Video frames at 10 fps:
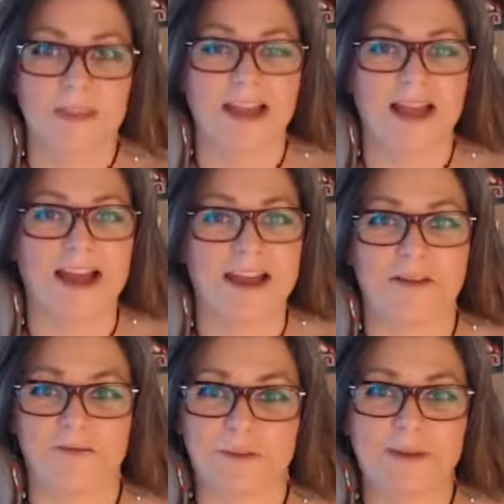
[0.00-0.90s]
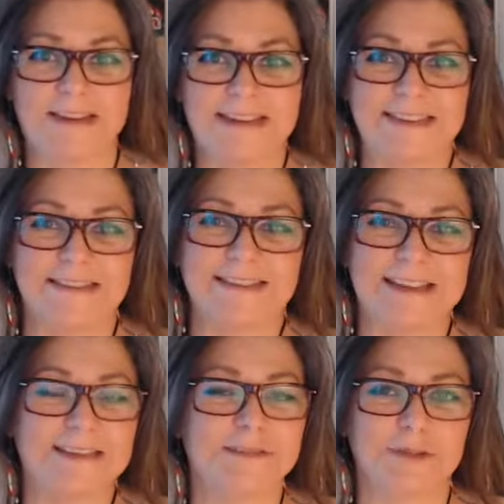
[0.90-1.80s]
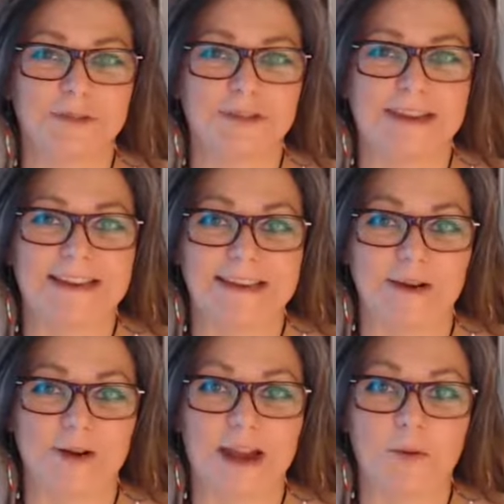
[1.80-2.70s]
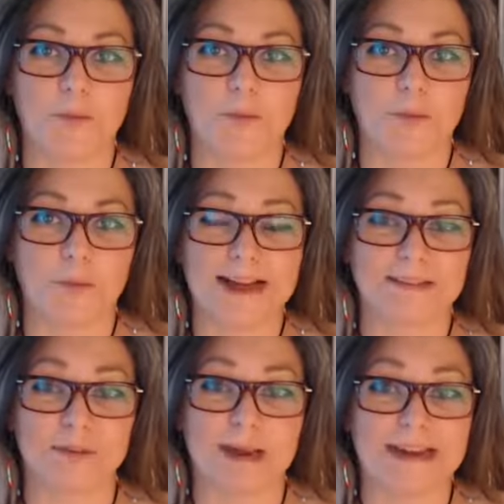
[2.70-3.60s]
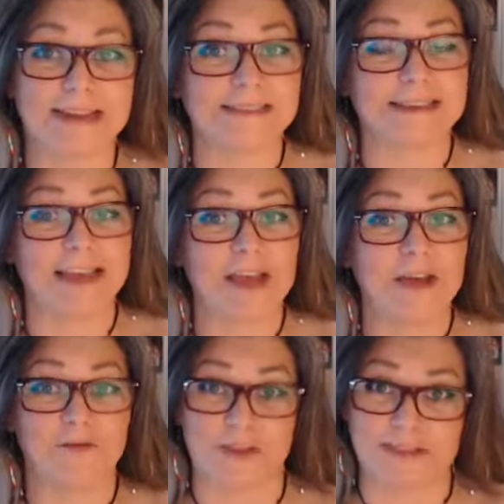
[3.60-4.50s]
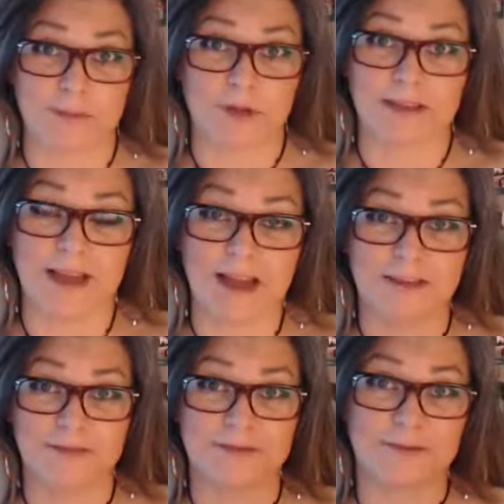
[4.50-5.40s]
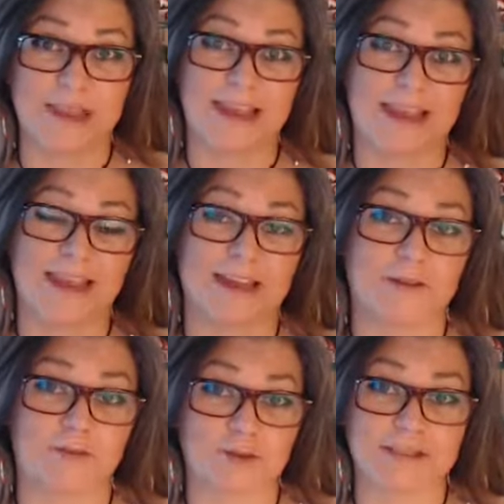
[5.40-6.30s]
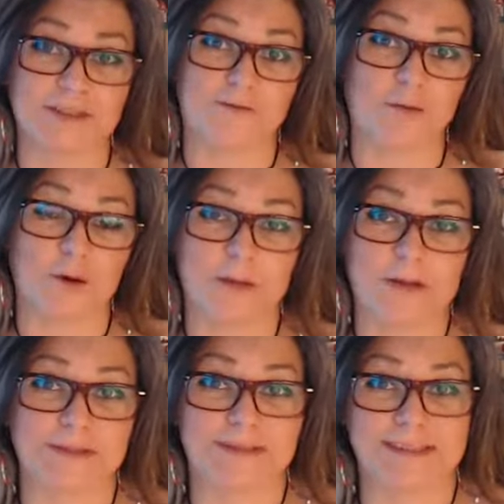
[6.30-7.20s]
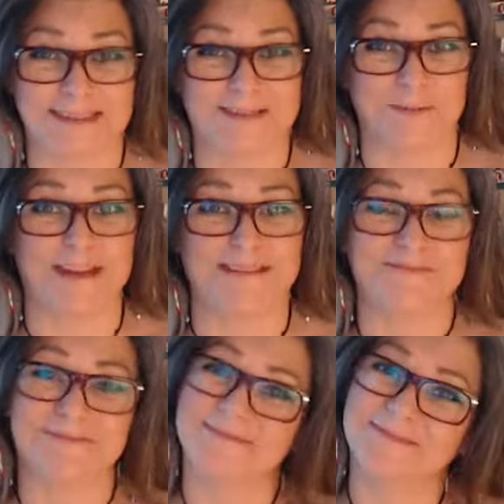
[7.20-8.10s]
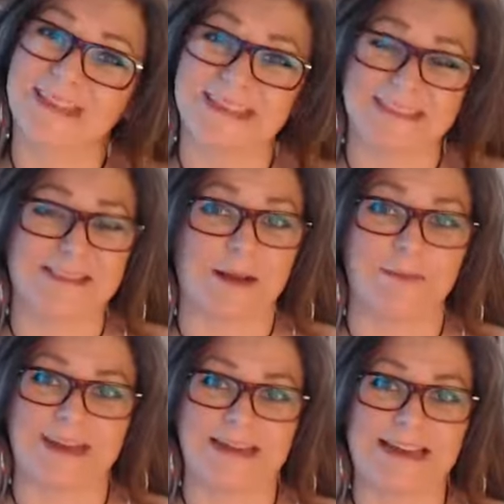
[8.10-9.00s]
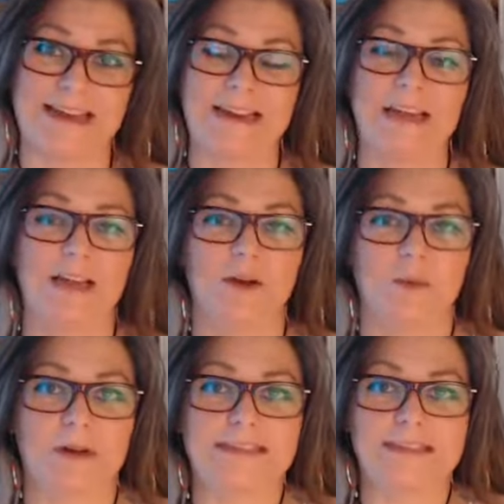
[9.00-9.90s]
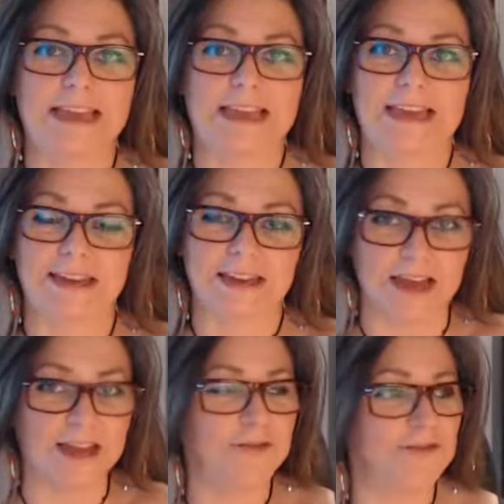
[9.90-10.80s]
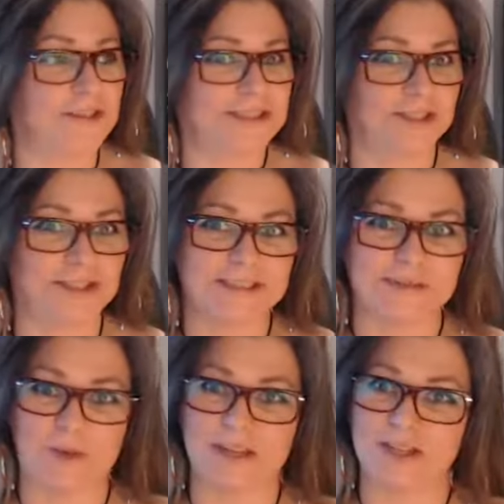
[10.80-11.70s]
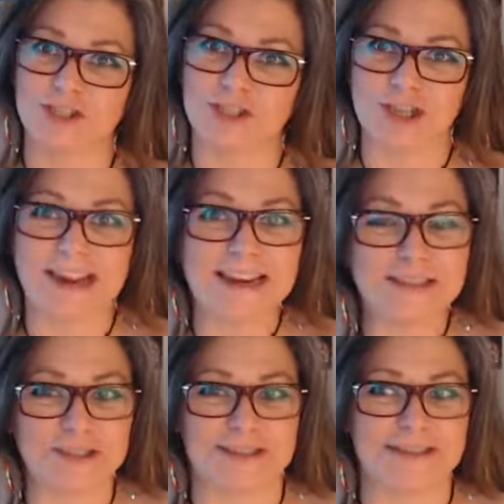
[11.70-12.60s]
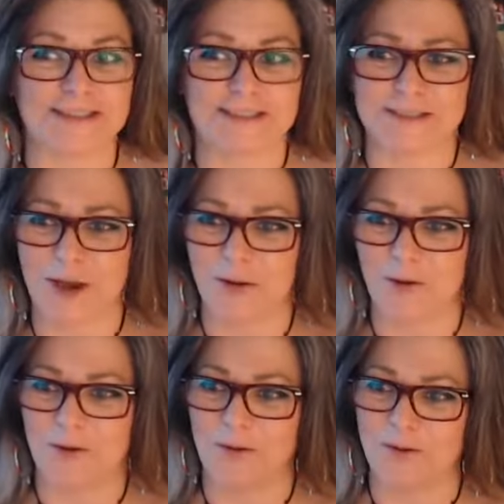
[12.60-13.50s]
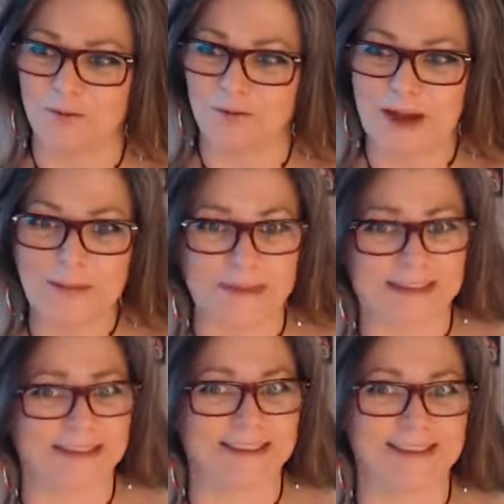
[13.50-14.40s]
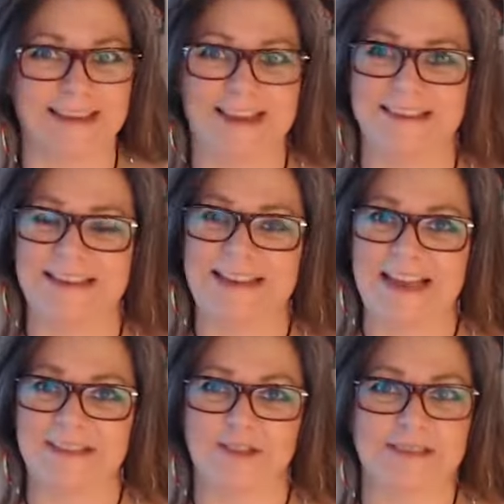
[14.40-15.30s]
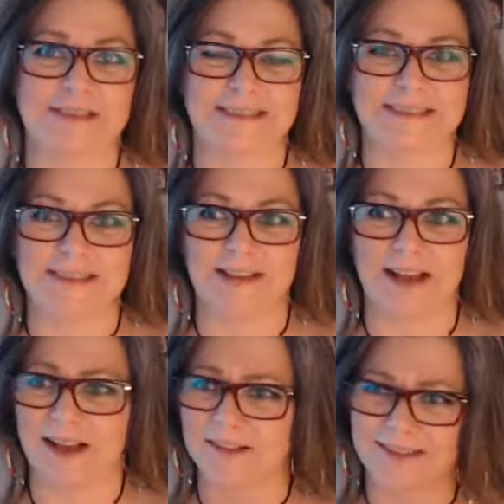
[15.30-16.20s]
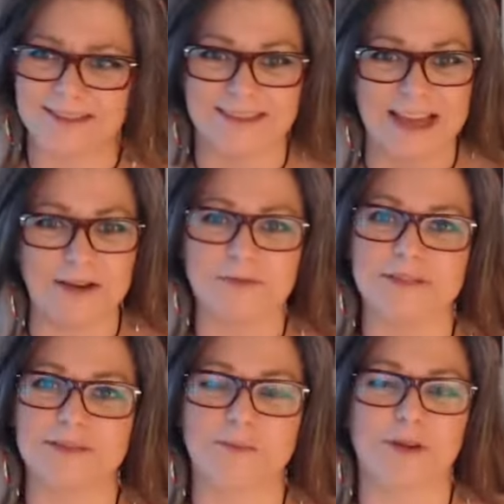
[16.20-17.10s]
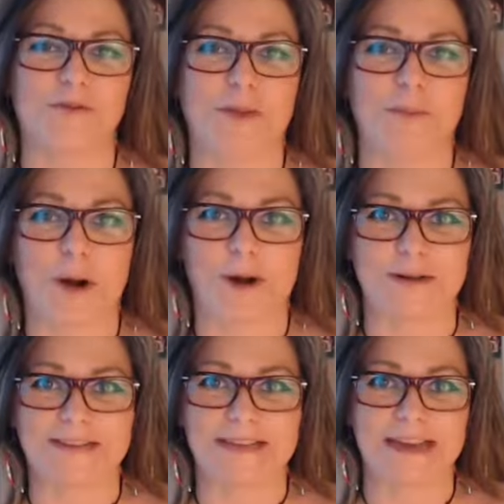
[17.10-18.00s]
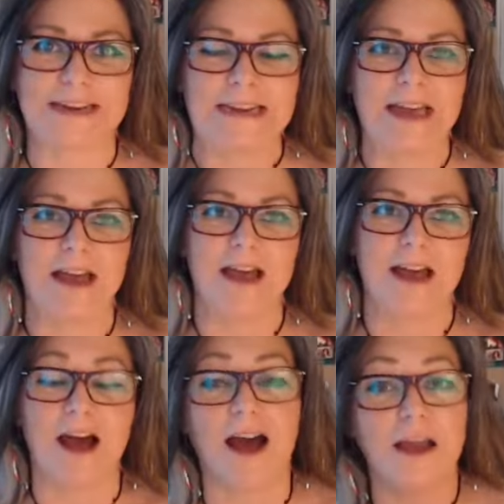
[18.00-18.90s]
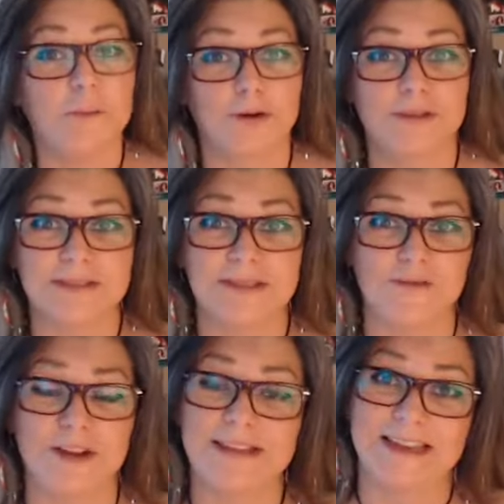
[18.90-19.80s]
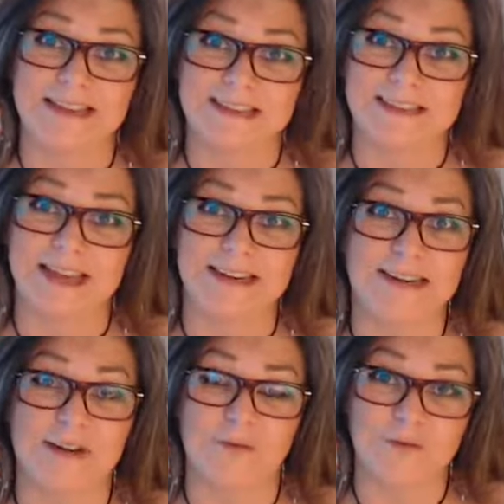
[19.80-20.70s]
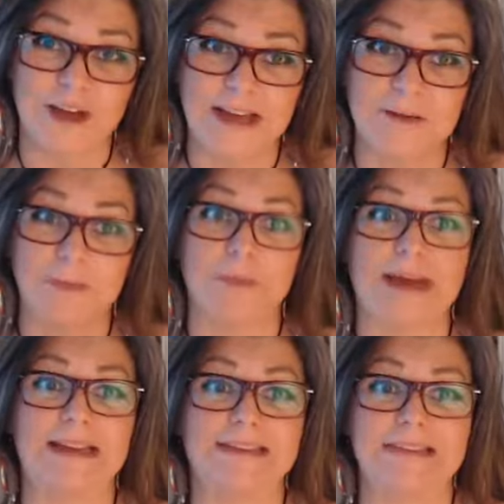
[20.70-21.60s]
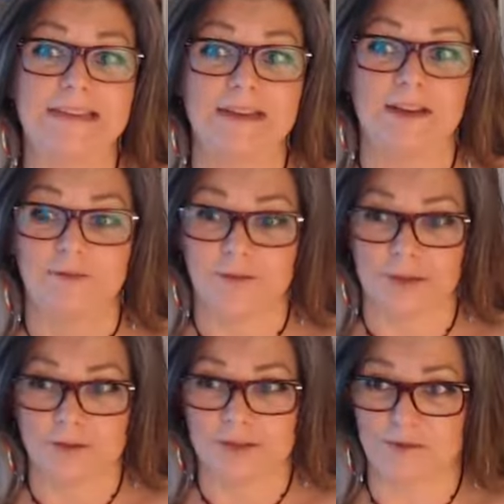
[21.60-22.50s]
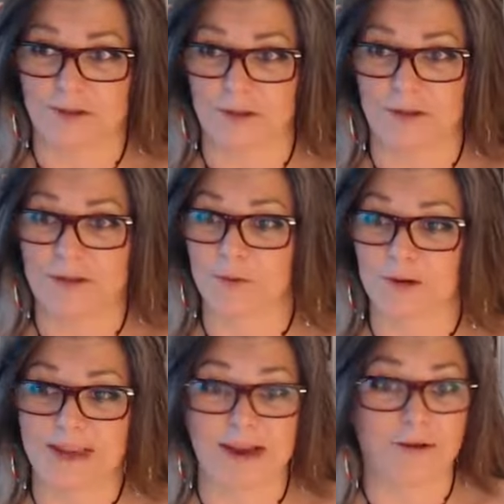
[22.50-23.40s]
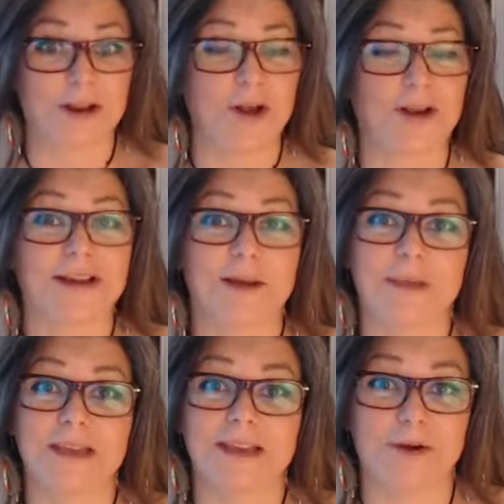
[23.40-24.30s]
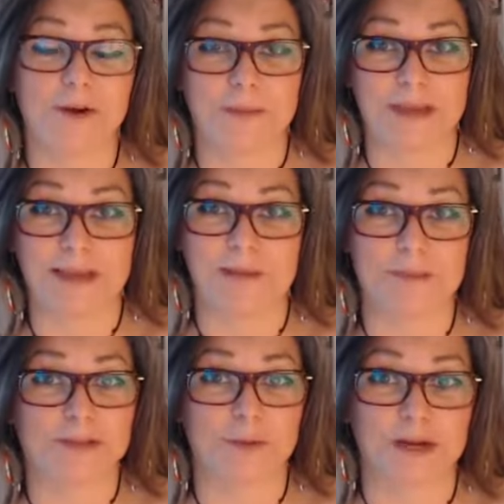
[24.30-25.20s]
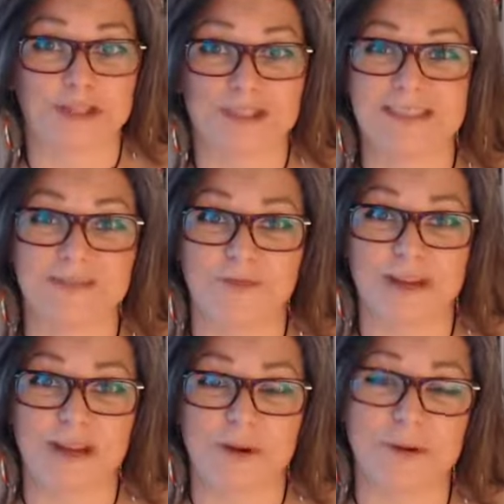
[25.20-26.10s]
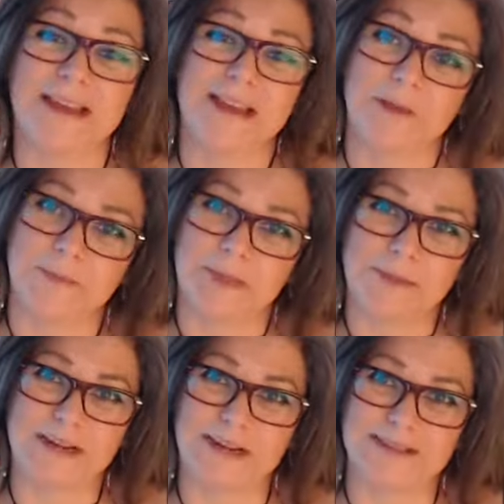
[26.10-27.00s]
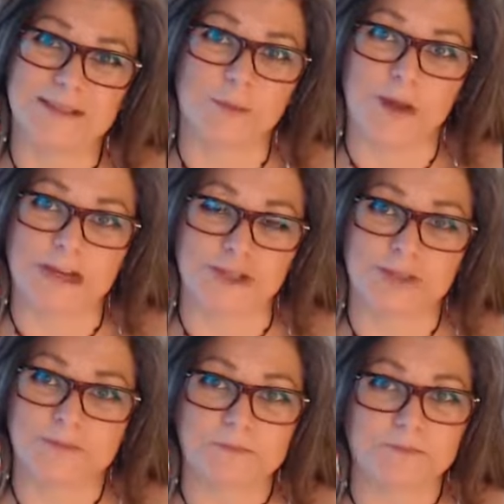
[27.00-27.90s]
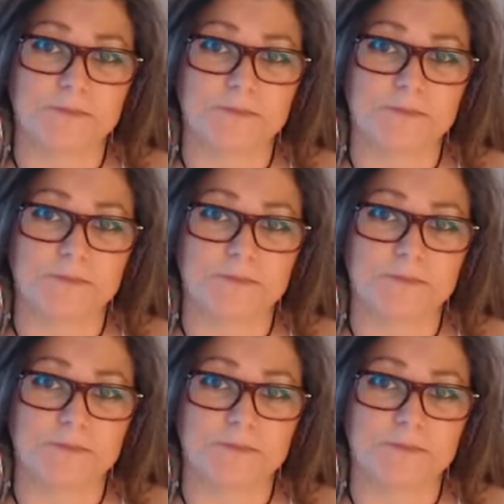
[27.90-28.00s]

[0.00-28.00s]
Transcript: Hi everybody, Sandy Boucher here and welcome back to my next Facebook Live. And first and foremost, guess what? It's not Monday. Once again, life has just been changing so rapidly lately and just a thousand moving parts. And I personally find that exciting and fun, but for those of you that were counting on coming here and being able to watch this video, maybe not so much.